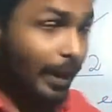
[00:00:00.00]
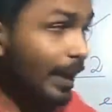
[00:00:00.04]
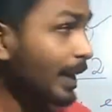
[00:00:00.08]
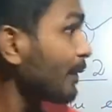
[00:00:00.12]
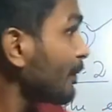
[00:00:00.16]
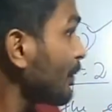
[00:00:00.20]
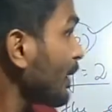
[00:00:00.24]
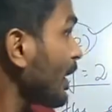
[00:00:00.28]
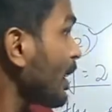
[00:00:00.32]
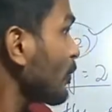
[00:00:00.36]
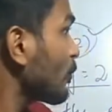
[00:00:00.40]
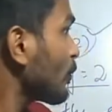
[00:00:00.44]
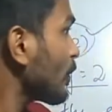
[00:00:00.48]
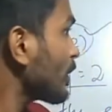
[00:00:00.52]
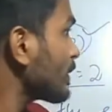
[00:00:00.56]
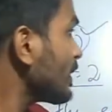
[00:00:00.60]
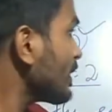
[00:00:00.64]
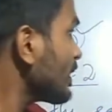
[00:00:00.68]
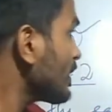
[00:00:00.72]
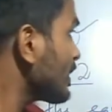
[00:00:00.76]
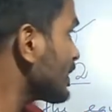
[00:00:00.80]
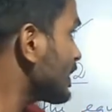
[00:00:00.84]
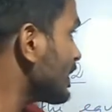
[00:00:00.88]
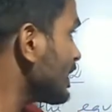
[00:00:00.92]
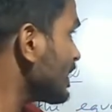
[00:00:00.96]
verify
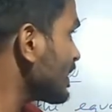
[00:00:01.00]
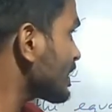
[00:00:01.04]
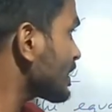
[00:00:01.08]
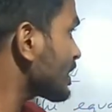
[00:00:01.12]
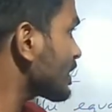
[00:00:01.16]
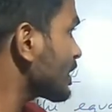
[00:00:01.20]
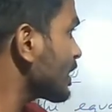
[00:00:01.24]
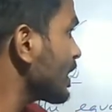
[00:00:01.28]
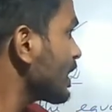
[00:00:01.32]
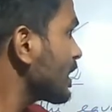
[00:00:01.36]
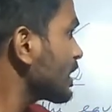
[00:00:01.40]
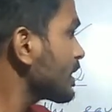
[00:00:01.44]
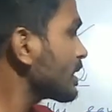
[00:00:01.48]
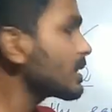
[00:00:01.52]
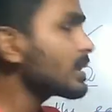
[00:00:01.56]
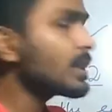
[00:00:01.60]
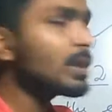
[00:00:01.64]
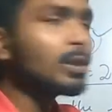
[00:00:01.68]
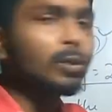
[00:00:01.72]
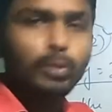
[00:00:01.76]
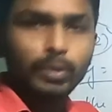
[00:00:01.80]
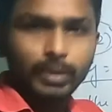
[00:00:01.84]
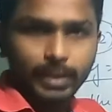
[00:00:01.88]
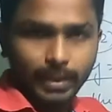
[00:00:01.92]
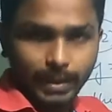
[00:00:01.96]
whether this
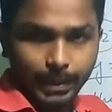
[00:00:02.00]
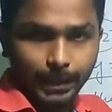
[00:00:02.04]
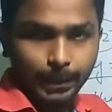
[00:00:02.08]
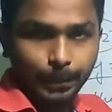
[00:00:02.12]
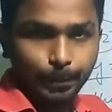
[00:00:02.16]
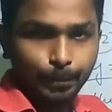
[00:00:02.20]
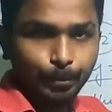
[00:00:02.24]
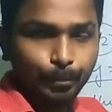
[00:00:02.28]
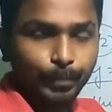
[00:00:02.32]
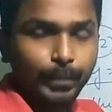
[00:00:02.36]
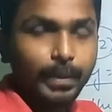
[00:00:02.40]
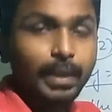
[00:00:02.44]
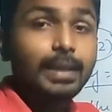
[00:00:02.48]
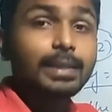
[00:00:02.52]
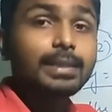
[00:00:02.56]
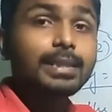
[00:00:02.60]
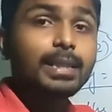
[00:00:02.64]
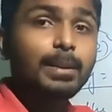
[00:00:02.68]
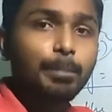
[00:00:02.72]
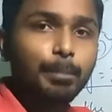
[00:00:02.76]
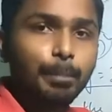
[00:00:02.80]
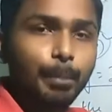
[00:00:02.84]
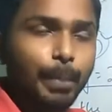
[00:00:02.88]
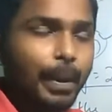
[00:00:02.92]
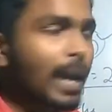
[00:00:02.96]
0, 3 is
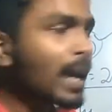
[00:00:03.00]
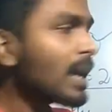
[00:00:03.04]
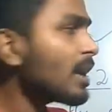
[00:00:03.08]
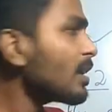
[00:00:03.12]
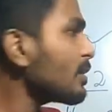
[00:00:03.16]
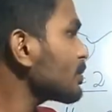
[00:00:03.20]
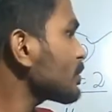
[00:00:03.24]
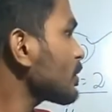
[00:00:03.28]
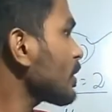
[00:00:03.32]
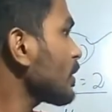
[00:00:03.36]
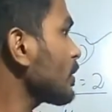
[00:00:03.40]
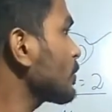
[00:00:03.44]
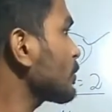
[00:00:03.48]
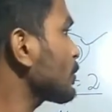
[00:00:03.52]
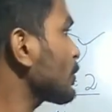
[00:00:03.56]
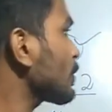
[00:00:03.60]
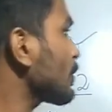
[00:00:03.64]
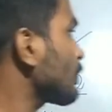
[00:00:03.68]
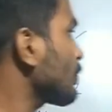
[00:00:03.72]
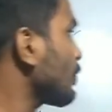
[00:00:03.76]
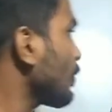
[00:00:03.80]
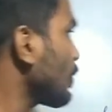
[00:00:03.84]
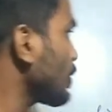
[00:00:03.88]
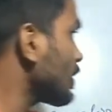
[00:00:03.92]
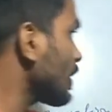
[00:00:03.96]
a pair of
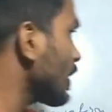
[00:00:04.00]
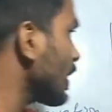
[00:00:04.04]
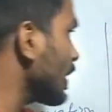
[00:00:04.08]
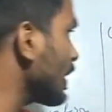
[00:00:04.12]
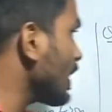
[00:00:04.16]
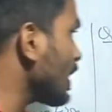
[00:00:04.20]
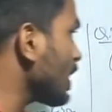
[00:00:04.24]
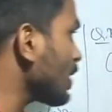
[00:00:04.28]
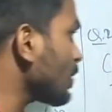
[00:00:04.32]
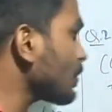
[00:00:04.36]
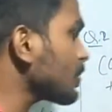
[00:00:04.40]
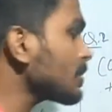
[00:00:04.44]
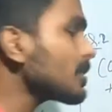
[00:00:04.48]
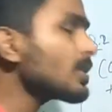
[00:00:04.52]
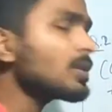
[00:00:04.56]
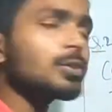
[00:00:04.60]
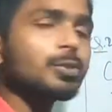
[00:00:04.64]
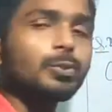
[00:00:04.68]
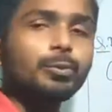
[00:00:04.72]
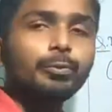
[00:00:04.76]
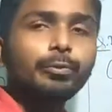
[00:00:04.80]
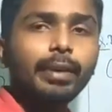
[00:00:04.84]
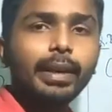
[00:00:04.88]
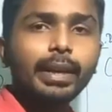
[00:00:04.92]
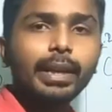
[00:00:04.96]
solution for the linear
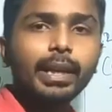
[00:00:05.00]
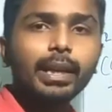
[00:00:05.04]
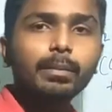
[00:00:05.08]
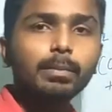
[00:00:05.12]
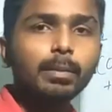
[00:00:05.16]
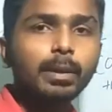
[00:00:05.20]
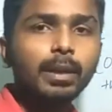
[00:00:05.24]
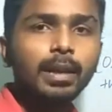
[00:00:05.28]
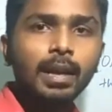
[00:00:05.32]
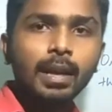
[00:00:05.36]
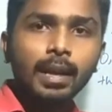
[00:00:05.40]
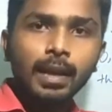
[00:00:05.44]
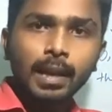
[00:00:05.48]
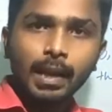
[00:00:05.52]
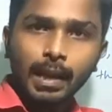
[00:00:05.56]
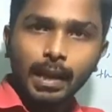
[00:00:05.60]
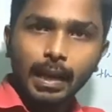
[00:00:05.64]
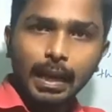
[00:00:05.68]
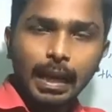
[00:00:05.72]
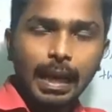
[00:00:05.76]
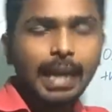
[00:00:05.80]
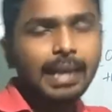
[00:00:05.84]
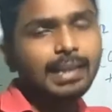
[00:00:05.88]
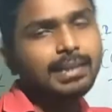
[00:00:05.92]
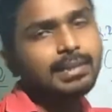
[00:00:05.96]
equation two variable
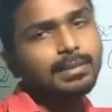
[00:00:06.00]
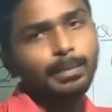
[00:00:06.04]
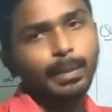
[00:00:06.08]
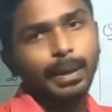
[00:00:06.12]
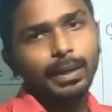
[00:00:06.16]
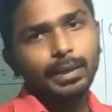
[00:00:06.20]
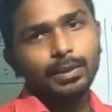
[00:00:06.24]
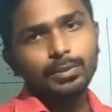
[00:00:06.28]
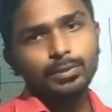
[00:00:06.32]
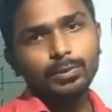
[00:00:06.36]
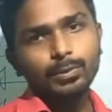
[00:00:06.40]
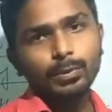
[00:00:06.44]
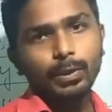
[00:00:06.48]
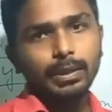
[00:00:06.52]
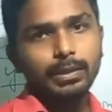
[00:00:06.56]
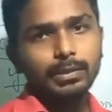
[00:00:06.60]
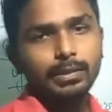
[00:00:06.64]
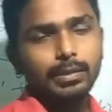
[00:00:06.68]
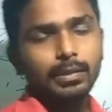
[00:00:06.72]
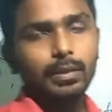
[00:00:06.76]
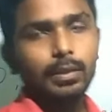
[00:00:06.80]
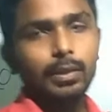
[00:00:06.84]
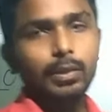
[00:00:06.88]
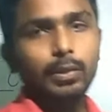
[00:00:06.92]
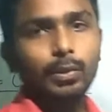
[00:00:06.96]
x minus 2y
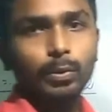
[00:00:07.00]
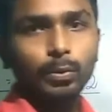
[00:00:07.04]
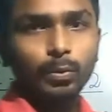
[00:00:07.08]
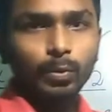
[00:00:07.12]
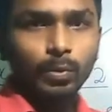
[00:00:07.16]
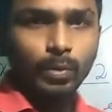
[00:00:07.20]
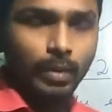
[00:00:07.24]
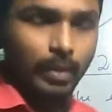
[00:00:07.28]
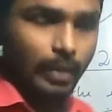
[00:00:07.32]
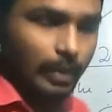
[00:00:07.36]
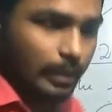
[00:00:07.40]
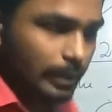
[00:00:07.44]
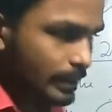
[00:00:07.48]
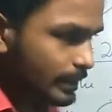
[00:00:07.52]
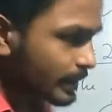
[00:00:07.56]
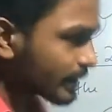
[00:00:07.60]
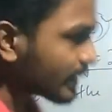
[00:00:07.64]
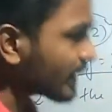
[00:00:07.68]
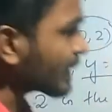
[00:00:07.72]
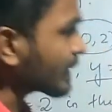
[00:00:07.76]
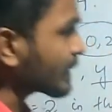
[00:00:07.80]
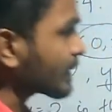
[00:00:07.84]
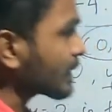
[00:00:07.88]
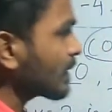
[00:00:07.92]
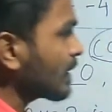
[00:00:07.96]
is equal to
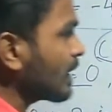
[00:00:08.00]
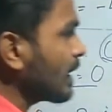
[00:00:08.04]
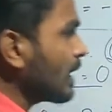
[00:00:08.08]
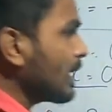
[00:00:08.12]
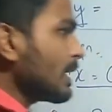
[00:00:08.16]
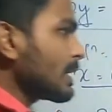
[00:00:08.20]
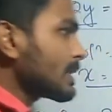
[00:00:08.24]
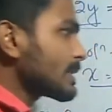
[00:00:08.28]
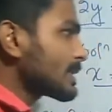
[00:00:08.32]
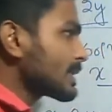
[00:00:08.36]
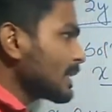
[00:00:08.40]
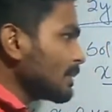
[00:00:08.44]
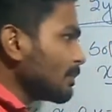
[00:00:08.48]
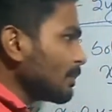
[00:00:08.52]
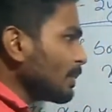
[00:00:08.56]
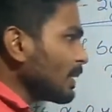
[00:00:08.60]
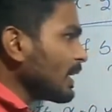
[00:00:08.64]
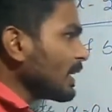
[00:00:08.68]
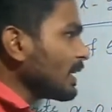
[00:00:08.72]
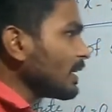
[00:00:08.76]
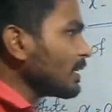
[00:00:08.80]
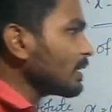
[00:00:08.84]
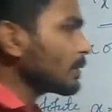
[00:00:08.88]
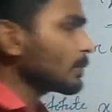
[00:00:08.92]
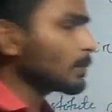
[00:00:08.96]
6.
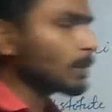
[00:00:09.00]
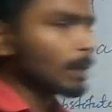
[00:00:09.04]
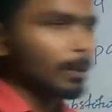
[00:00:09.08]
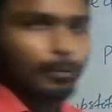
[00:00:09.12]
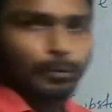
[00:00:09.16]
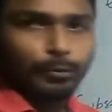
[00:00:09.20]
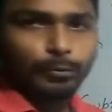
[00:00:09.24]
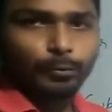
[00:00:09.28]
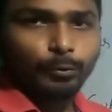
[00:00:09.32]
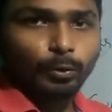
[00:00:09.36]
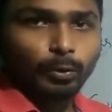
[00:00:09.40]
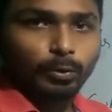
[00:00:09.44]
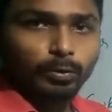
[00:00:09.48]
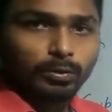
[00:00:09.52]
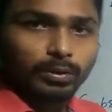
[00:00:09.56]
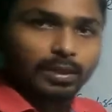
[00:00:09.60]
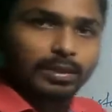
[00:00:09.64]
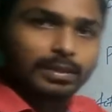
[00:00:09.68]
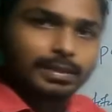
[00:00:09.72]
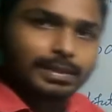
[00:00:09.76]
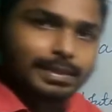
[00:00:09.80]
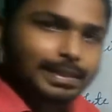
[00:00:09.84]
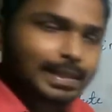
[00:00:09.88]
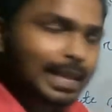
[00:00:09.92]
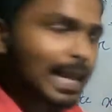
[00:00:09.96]
Simply you have to follow
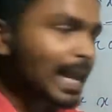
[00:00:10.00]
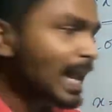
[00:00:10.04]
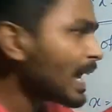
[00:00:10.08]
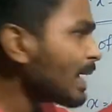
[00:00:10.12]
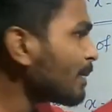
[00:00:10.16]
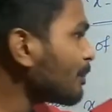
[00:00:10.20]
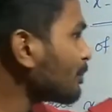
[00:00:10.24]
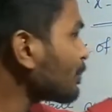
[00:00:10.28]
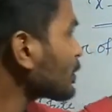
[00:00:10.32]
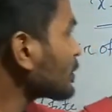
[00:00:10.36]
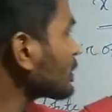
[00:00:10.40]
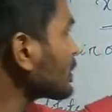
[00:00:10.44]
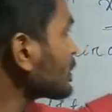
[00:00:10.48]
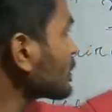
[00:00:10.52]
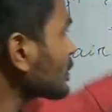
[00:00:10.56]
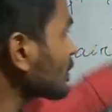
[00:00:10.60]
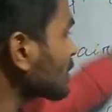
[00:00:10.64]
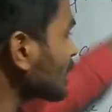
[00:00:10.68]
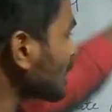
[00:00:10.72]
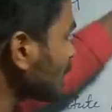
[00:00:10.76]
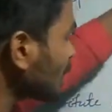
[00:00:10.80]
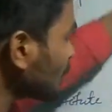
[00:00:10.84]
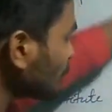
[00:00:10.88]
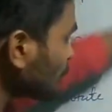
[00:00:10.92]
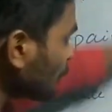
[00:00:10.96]
the same
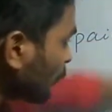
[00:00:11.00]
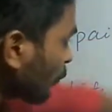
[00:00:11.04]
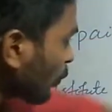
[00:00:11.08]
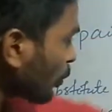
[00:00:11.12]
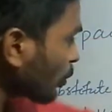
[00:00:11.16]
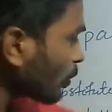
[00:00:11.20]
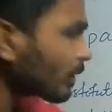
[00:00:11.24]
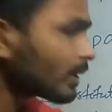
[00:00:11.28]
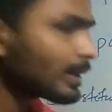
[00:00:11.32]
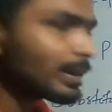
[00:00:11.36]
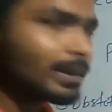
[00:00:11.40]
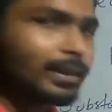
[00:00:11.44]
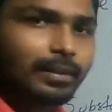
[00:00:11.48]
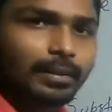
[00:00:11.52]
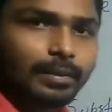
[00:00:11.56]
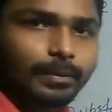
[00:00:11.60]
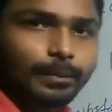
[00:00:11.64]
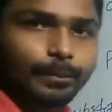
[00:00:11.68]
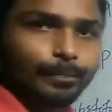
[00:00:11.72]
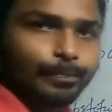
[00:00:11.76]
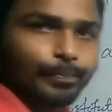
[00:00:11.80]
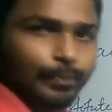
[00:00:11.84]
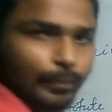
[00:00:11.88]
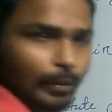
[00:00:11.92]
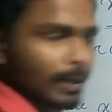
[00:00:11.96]
procedure that you followed
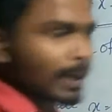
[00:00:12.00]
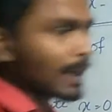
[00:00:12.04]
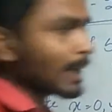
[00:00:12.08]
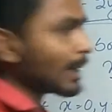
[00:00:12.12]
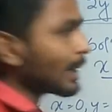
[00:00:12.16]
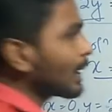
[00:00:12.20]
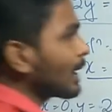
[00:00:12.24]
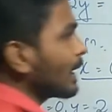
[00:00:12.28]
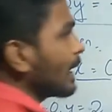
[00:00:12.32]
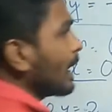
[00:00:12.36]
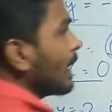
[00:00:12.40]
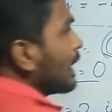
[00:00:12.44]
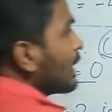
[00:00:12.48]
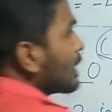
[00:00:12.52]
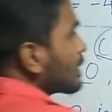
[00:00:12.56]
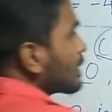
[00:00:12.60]
here. Okay,